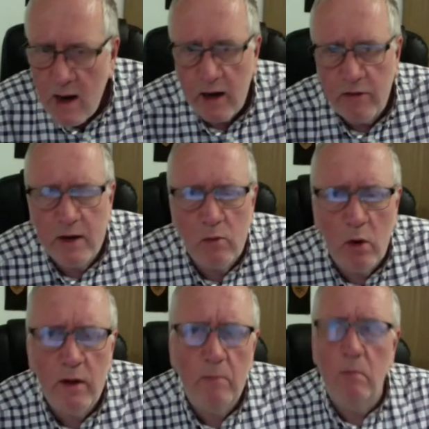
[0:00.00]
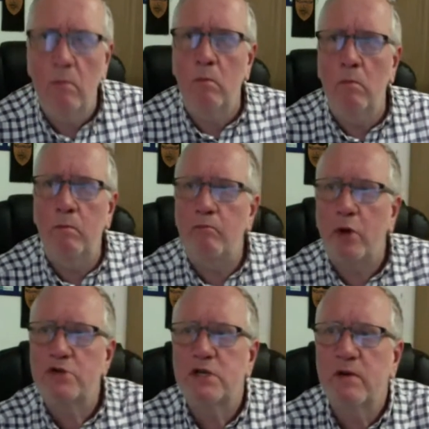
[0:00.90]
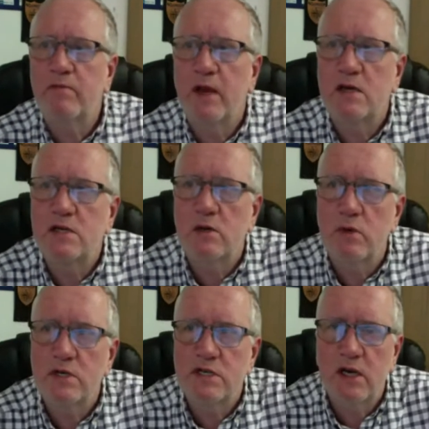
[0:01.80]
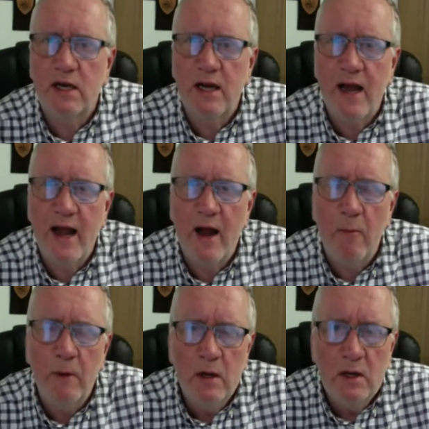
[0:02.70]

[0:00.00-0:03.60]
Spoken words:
And I think one of the positive things that we're seeing now